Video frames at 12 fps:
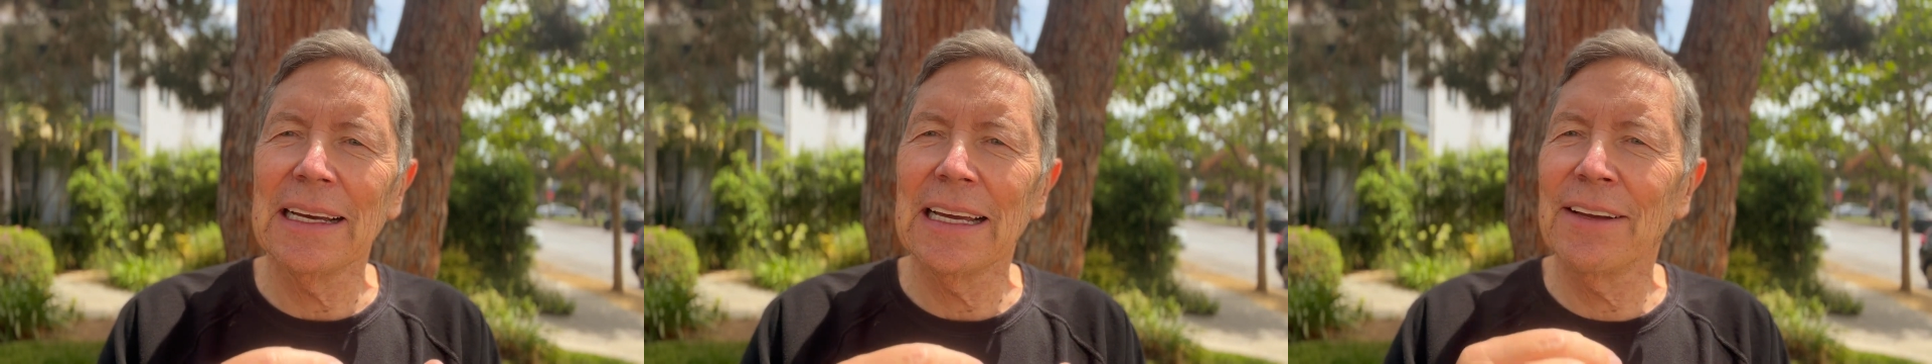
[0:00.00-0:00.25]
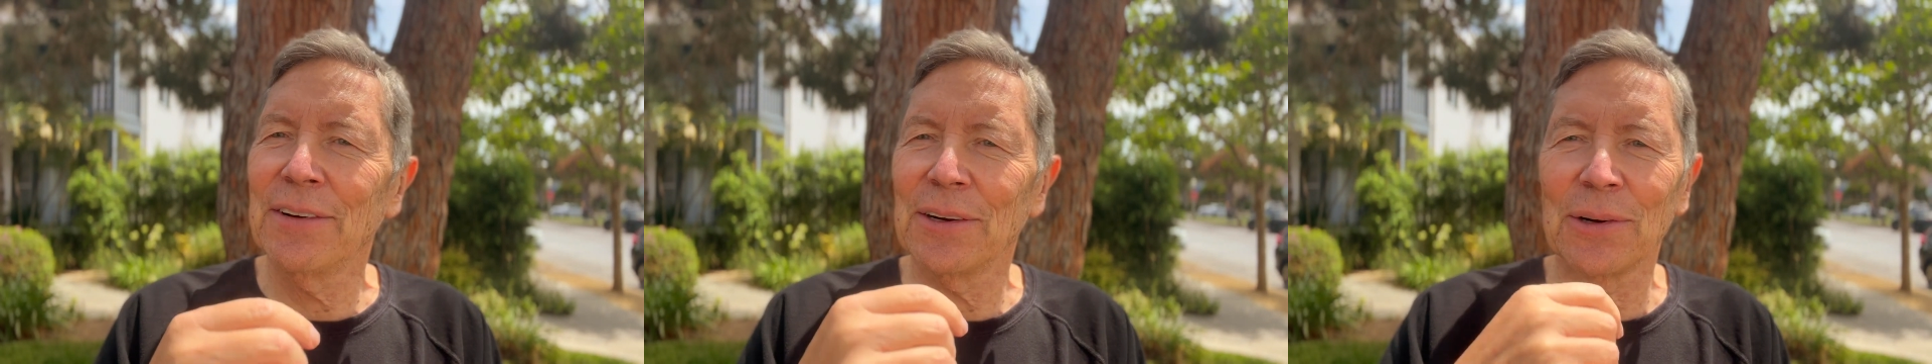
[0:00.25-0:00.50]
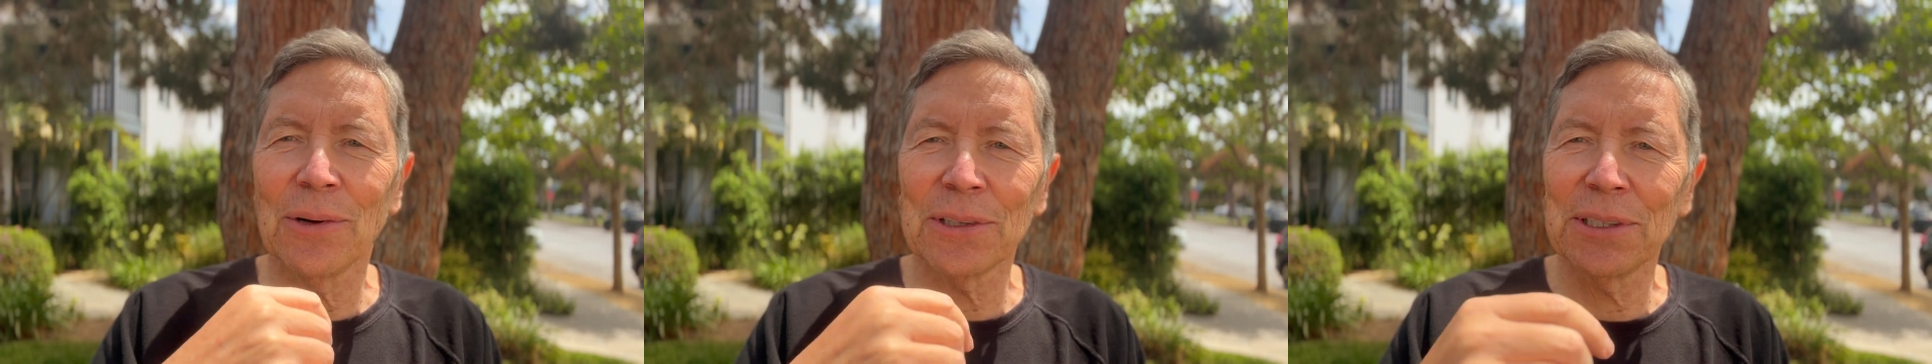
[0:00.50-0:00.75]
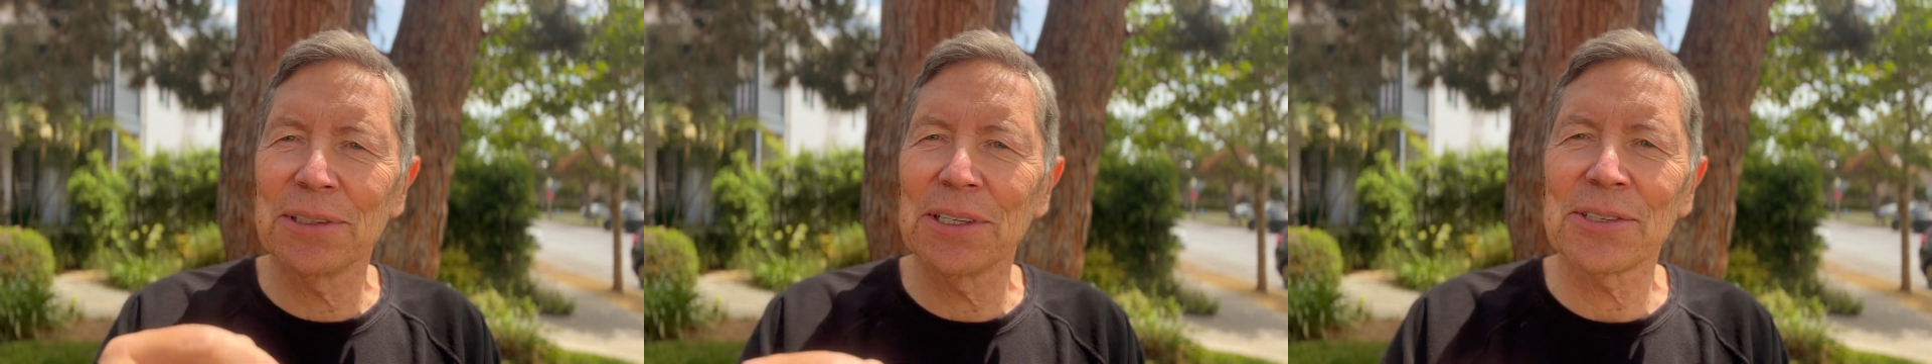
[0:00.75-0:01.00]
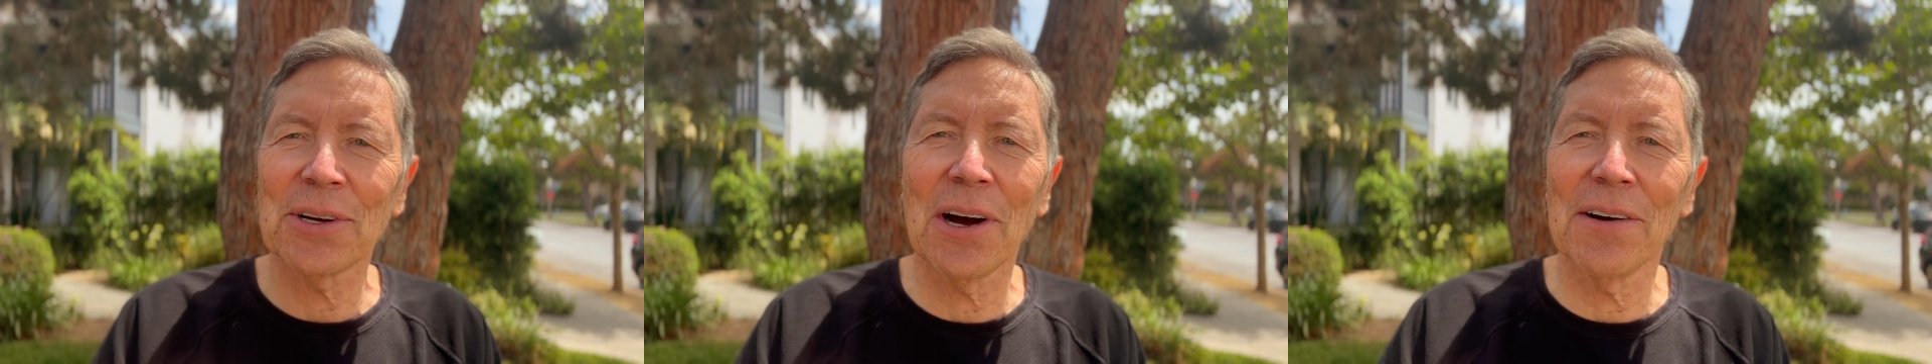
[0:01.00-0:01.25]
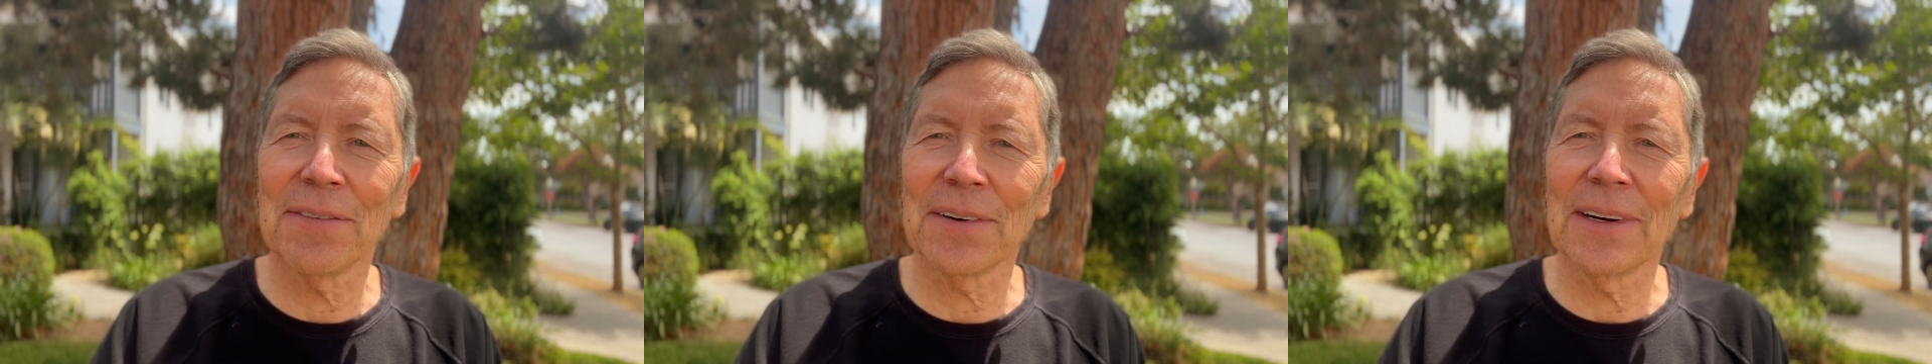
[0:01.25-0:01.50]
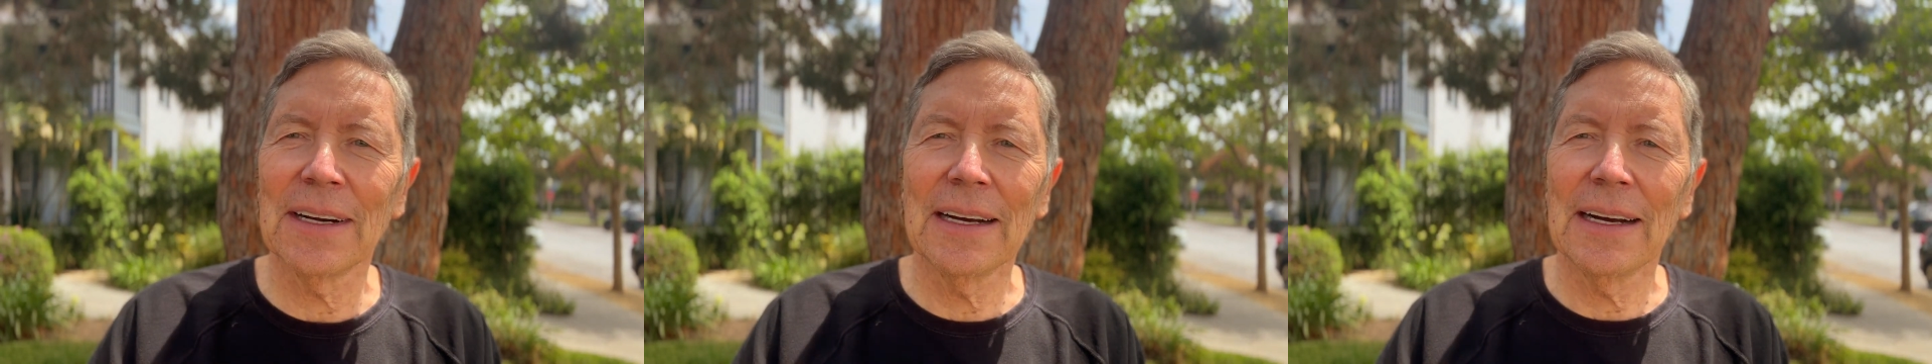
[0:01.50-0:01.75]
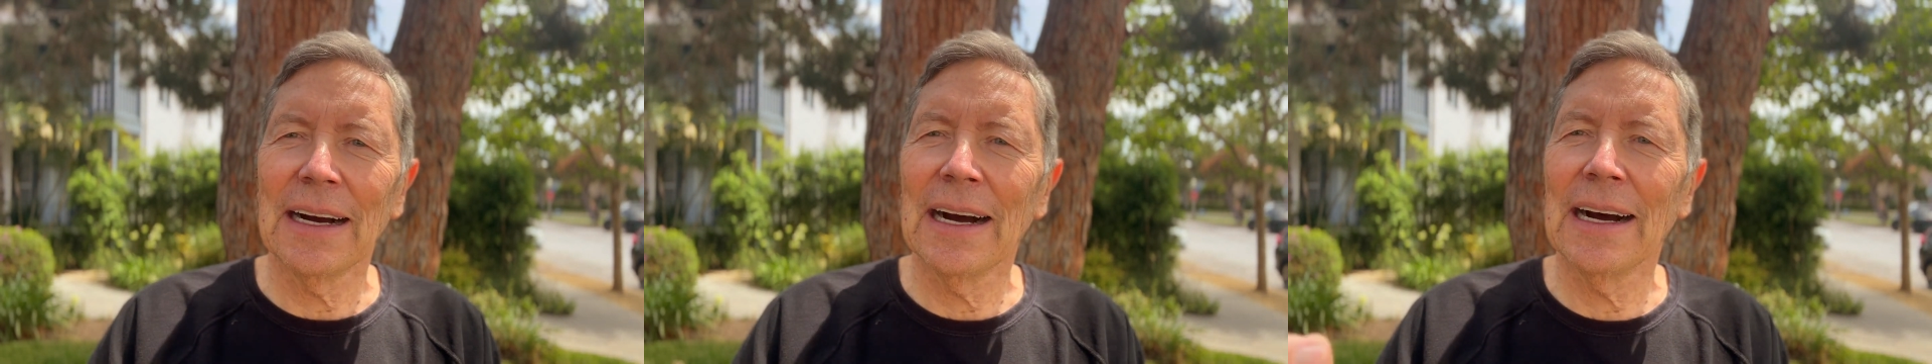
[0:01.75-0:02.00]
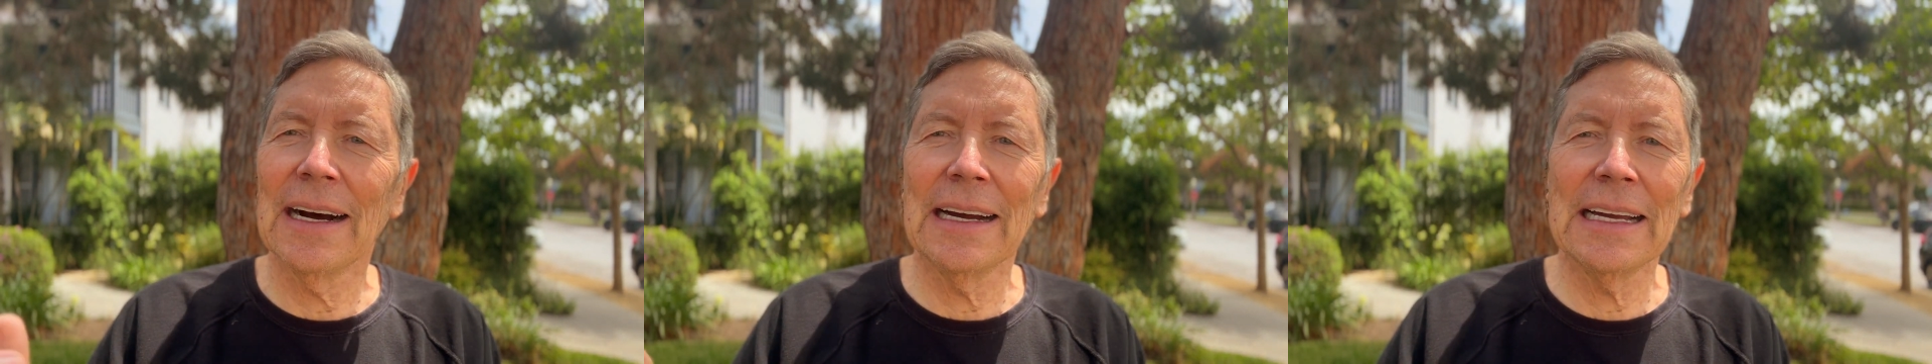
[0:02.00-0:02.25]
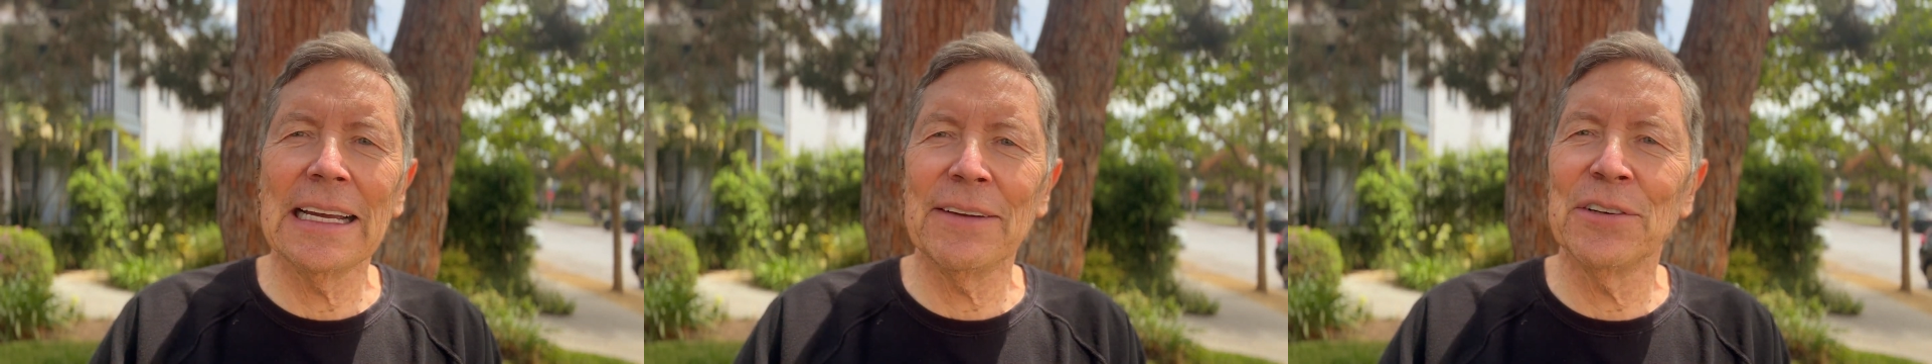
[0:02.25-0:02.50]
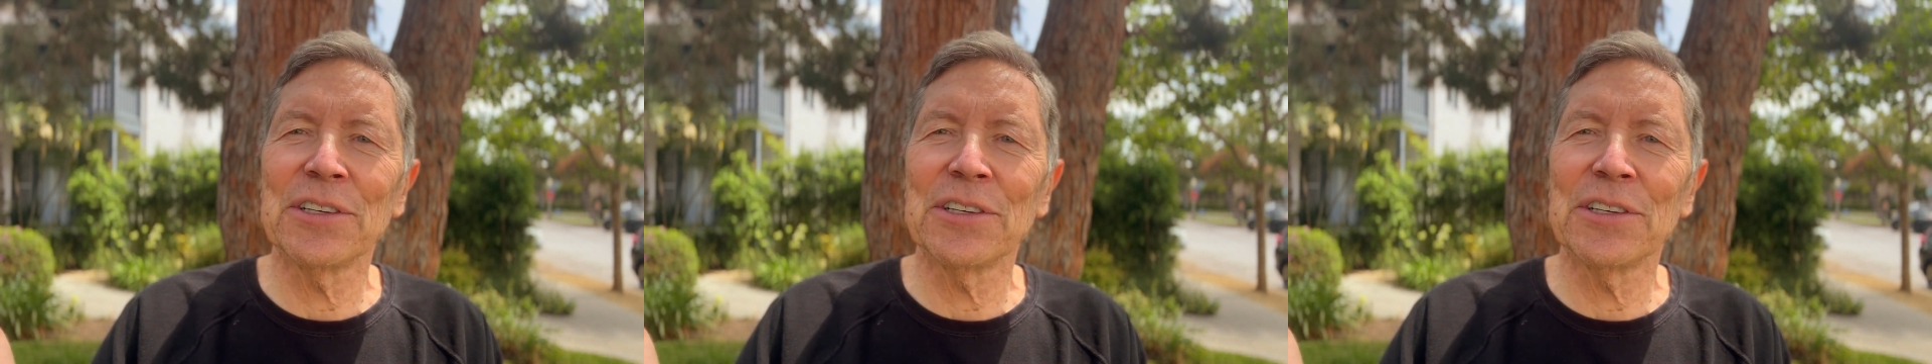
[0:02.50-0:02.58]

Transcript: if you're an old new disc golfer, if